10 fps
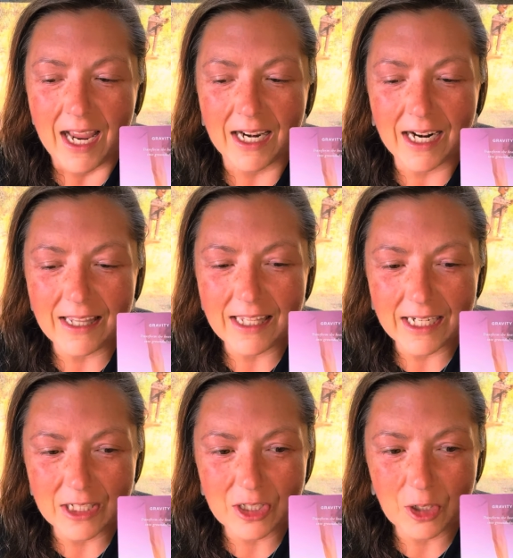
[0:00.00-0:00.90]
And I
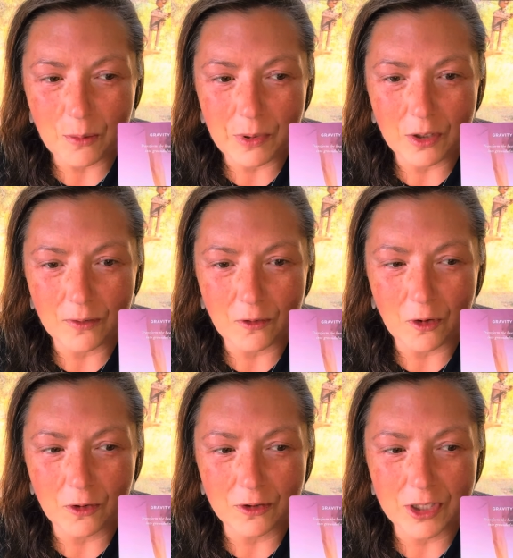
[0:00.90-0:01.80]
think it's so
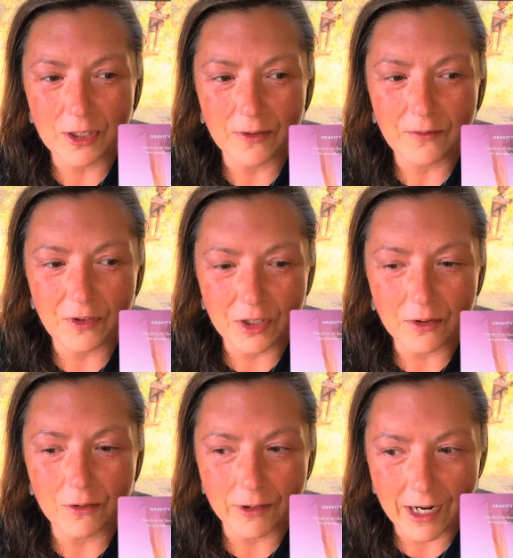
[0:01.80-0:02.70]
beautiful to
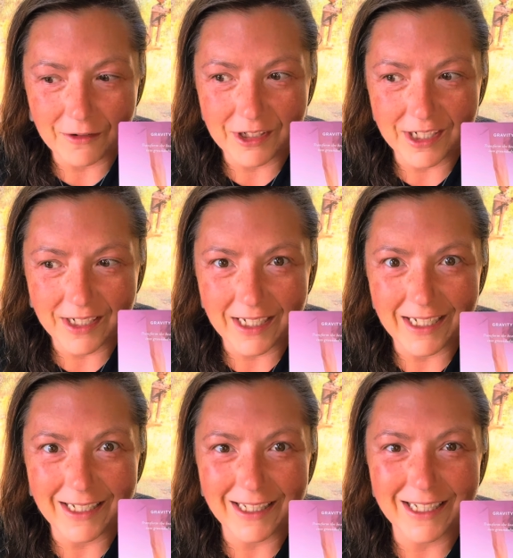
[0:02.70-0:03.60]
feel grounded
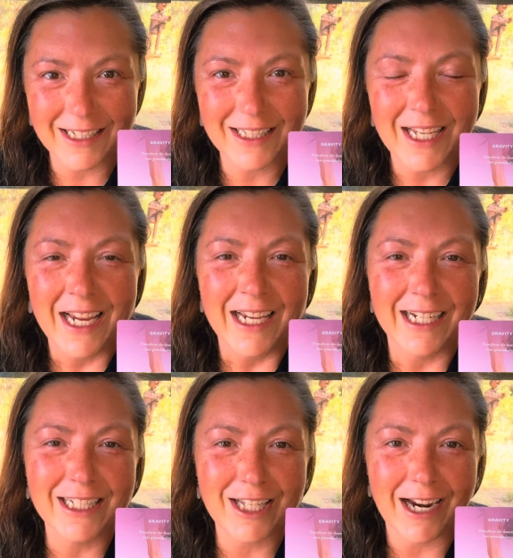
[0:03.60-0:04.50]
in this
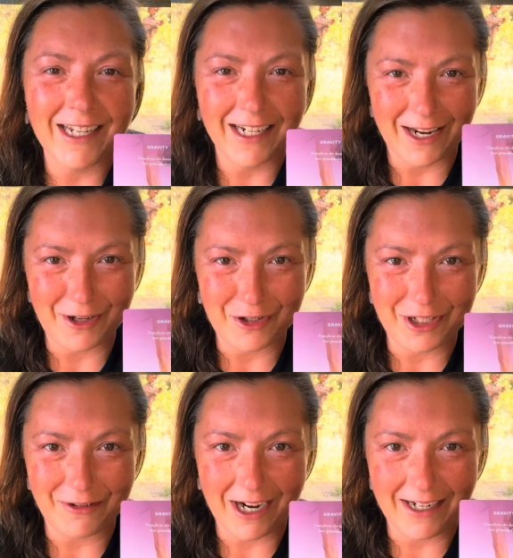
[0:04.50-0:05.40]
exciting
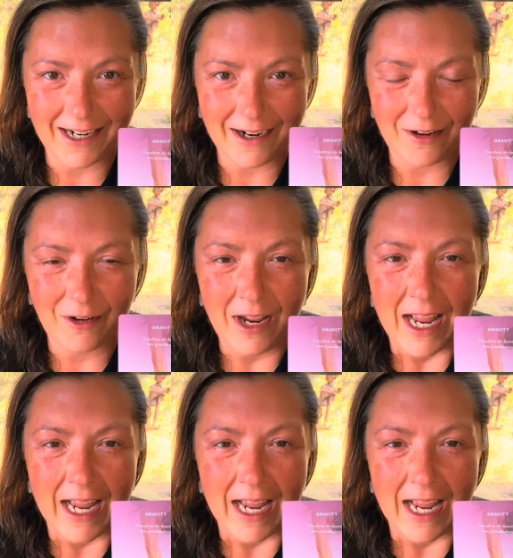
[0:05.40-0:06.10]
energy right now.